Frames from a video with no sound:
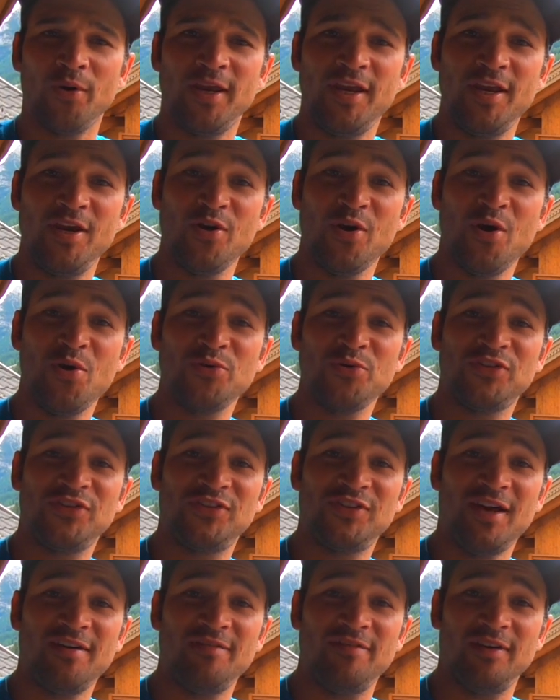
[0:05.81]
Hero
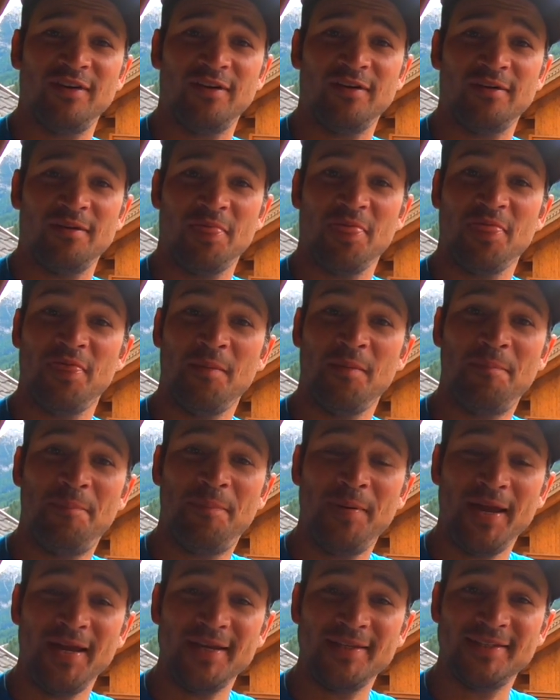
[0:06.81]
7, the
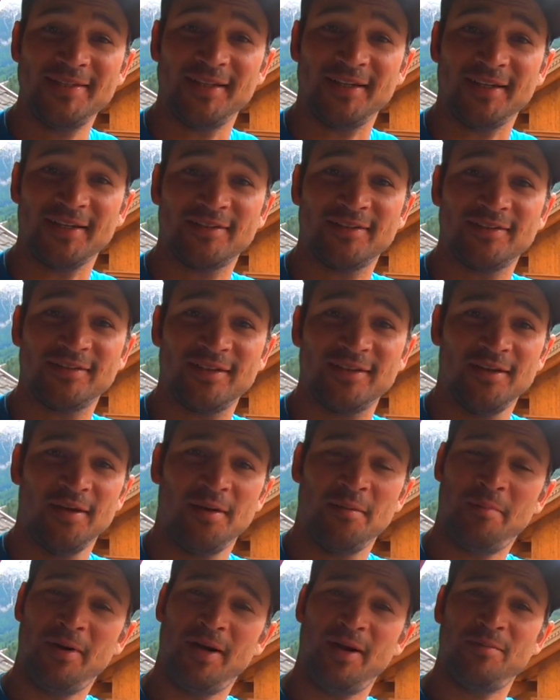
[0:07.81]
basics.
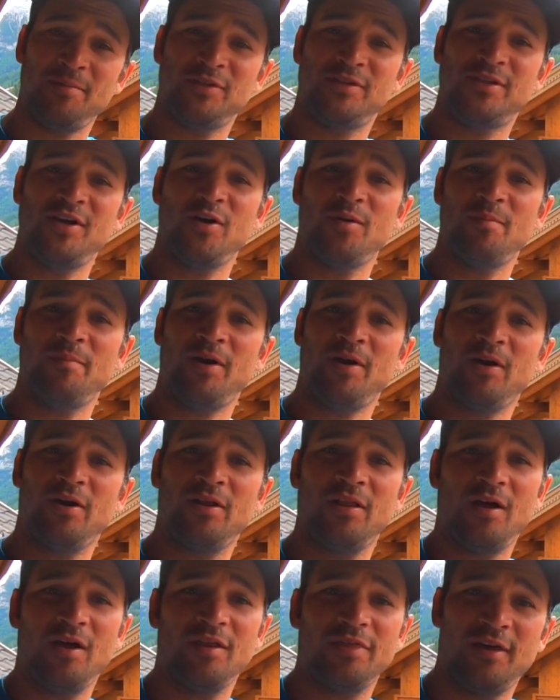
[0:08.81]
My name is Darren
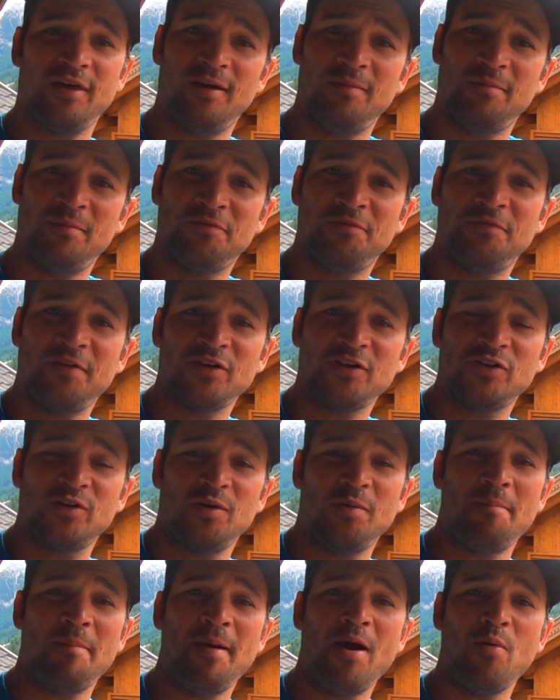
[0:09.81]
berrecloth, and I'm a
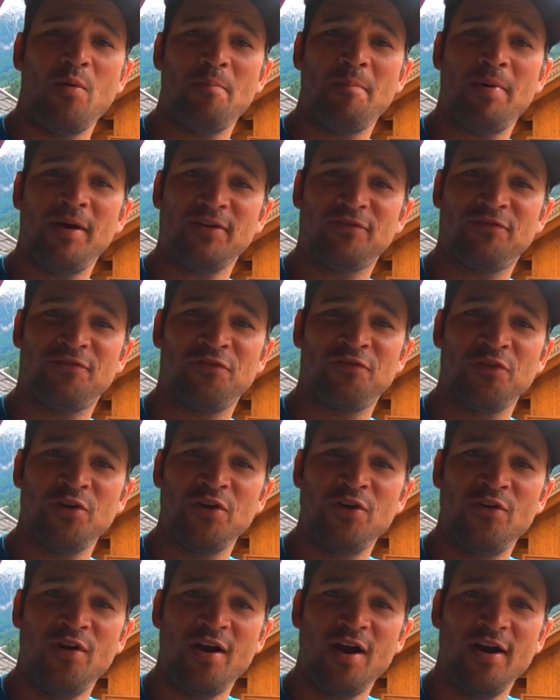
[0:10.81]
professional mountain bike
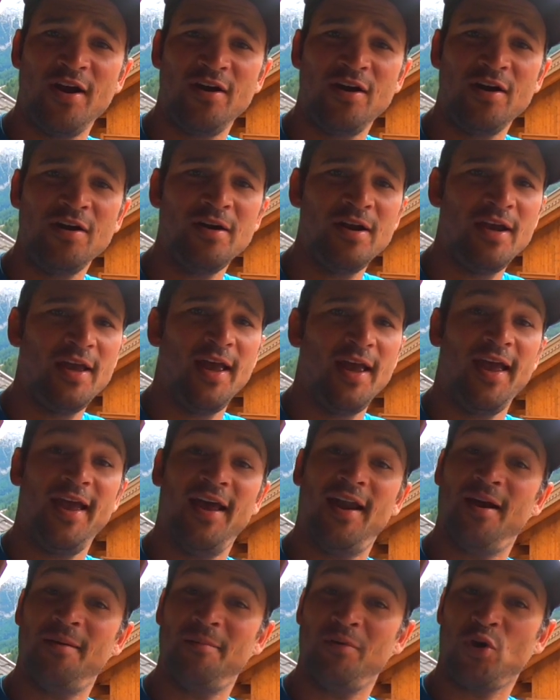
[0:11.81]
freerider,
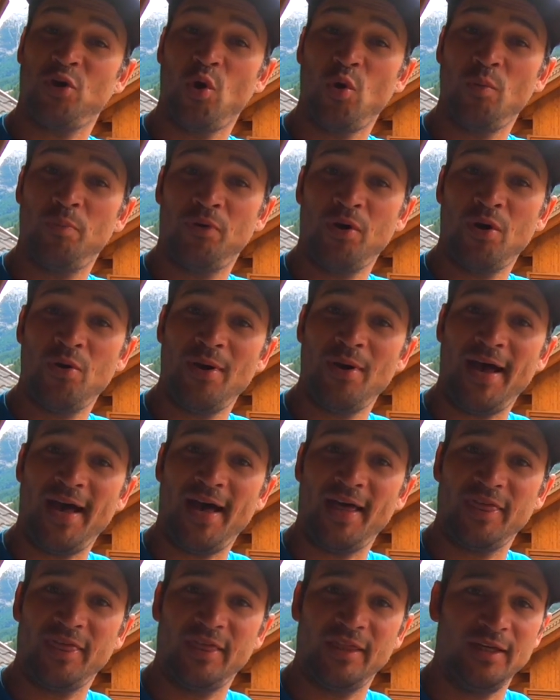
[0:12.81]
and I'm a GoPro
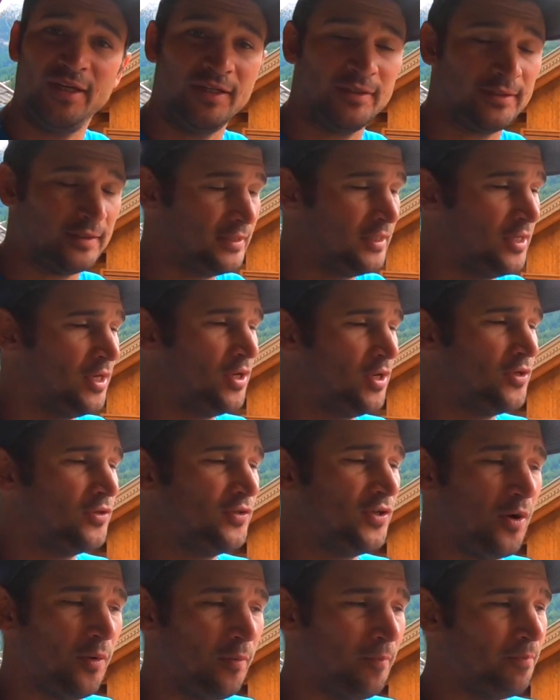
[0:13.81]
athlete.
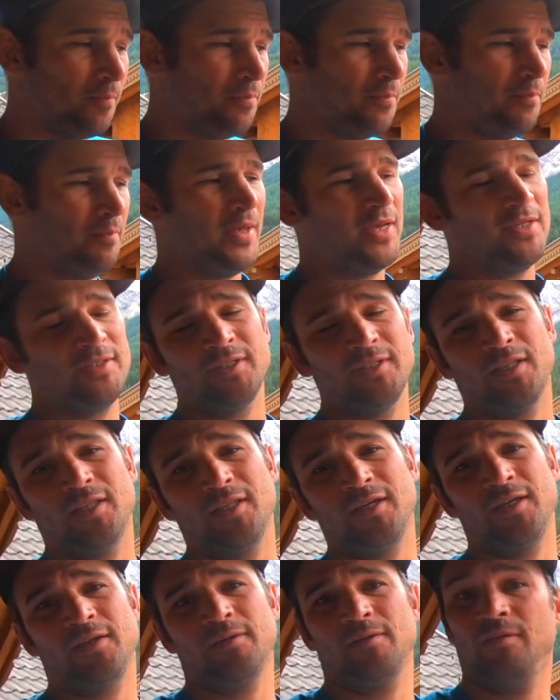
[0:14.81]
So
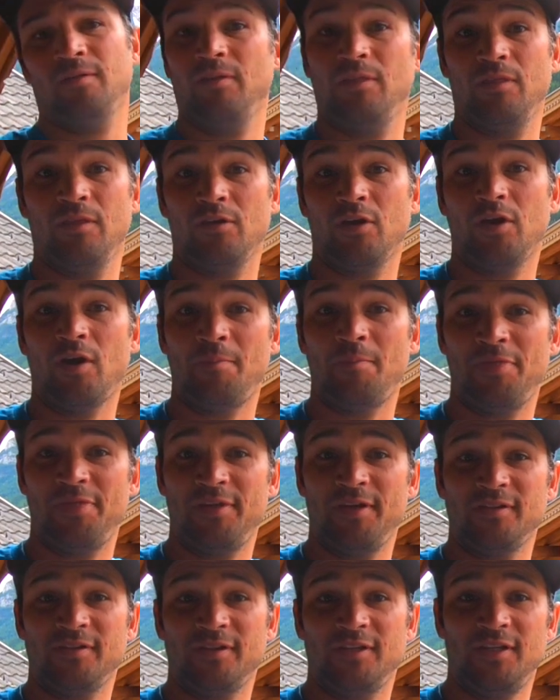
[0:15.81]
basically, a couple
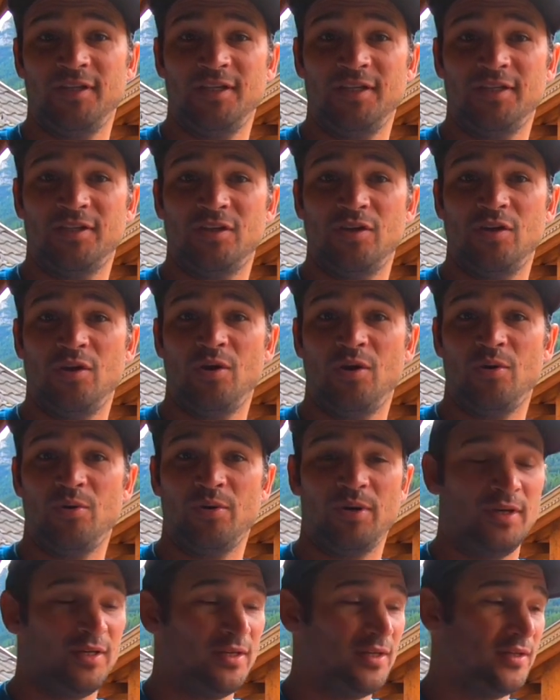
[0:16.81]
things that you need to know
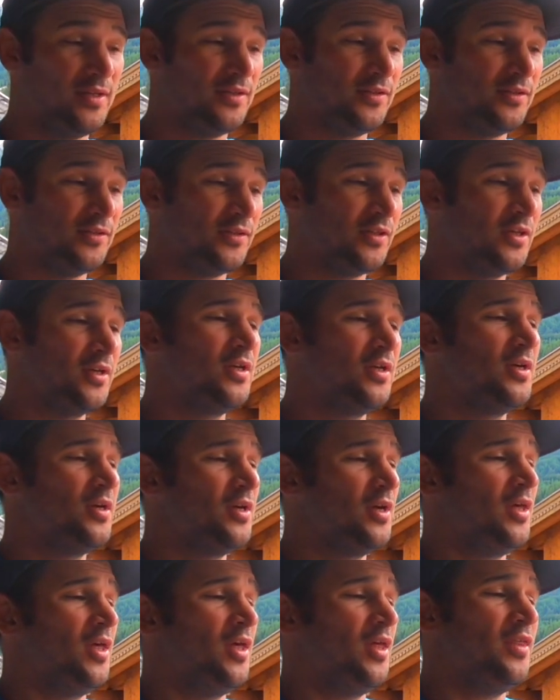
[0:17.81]
is
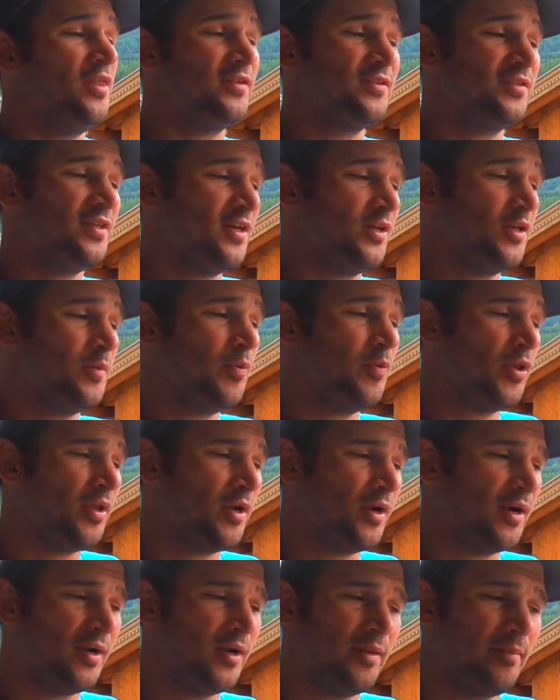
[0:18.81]
this thing, you pull it
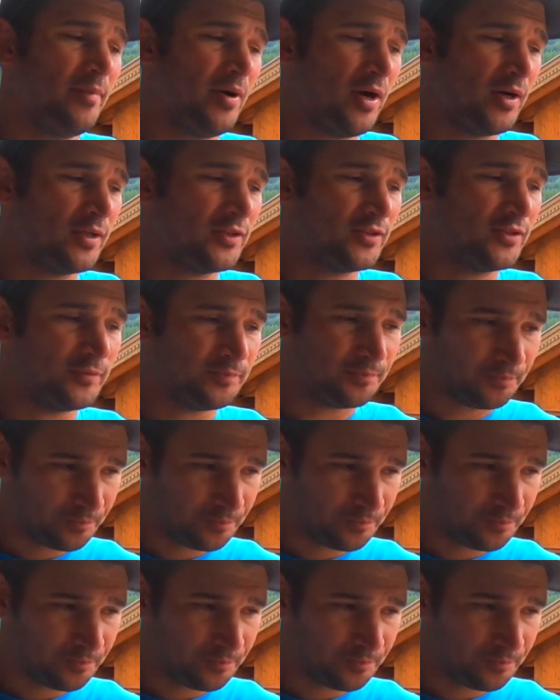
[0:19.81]
out of the box,